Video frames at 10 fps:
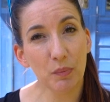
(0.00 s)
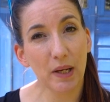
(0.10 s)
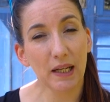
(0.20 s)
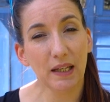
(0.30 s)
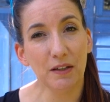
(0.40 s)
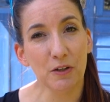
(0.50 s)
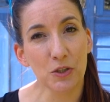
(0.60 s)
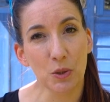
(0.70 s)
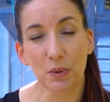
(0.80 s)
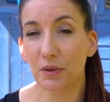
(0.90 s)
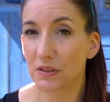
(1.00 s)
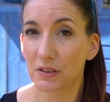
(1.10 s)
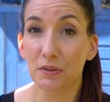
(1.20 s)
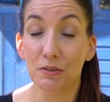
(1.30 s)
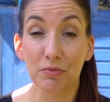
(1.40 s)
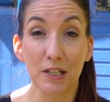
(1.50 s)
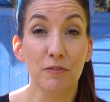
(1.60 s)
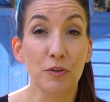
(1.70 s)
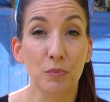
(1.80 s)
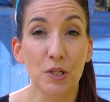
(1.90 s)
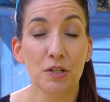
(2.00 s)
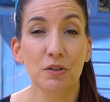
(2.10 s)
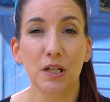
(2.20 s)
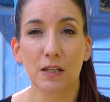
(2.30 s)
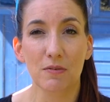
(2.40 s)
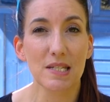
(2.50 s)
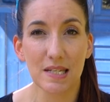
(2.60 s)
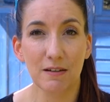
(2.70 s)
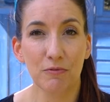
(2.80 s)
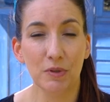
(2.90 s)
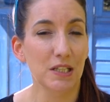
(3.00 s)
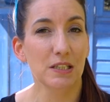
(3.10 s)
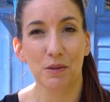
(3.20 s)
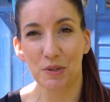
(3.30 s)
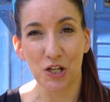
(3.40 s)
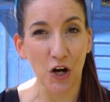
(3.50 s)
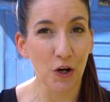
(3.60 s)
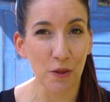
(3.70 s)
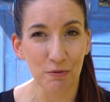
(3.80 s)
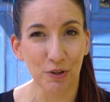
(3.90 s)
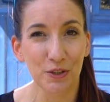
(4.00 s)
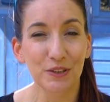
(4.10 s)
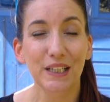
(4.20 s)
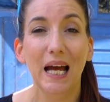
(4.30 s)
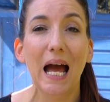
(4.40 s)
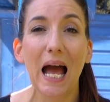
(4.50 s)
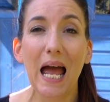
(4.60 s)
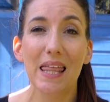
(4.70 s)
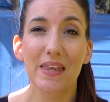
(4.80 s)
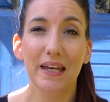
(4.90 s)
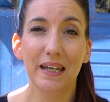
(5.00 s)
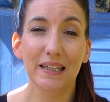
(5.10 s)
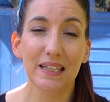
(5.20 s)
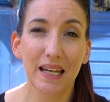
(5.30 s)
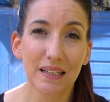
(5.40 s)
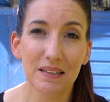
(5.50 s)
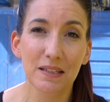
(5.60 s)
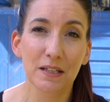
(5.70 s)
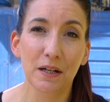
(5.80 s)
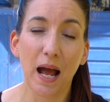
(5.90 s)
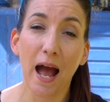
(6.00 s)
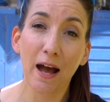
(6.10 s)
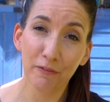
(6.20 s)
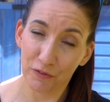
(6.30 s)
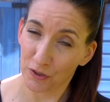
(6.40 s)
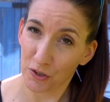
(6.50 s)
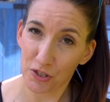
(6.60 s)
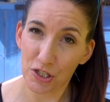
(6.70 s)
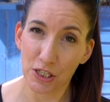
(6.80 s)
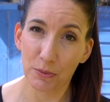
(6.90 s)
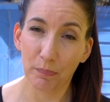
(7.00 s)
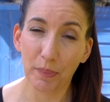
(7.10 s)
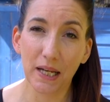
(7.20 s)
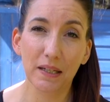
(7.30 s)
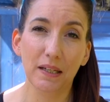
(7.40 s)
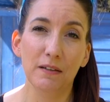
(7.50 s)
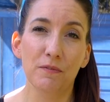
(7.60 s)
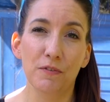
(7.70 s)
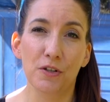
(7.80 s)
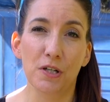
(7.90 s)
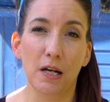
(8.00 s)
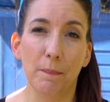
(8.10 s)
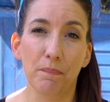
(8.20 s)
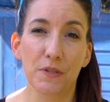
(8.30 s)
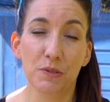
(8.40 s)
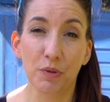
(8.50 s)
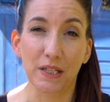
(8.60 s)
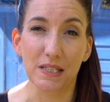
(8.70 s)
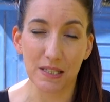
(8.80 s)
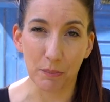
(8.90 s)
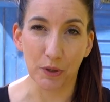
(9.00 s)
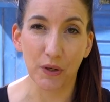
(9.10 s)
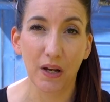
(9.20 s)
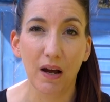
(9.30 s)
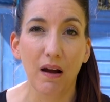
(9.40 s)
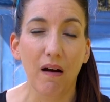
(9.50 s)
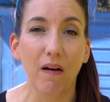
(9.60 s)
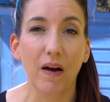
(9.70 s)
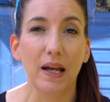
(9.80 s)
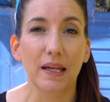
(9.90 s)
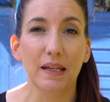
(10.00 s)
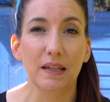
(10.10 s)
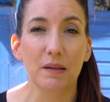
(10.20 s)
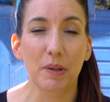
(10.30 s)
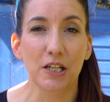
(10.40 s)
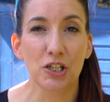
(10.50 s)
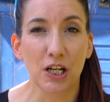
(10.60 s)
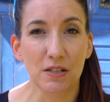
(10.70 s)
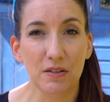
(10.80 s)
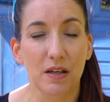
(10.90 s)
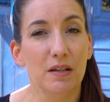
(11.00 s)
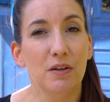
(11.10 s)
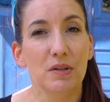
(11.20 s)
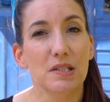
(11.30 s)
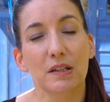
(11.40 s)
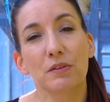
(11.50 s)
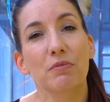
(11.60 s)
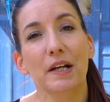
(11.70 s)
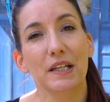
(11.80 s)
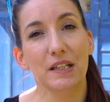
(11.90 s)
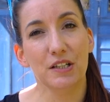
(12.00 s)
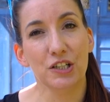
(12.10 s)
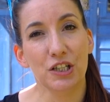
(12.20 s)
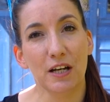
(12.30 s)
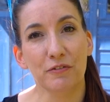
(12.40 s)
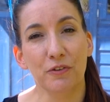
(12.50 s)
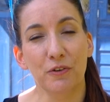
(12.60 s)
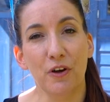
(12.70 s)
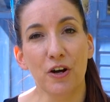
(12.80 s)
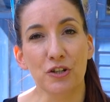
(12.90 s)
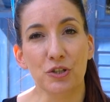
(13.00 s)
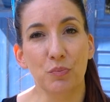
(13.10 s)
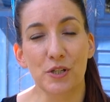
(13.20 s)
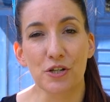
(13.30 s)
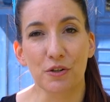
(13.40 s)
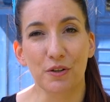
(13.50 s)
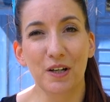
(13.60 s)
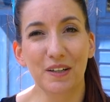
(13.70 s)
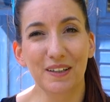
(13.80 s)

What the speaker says: go back in October, so it's ready for the winter and I know it's safe when it's going to be dark on the road. And then at the end of the year, after the clocks change back again for spring and summer, I get the bike checked so that I know it's in good riding condition after all the harsh winter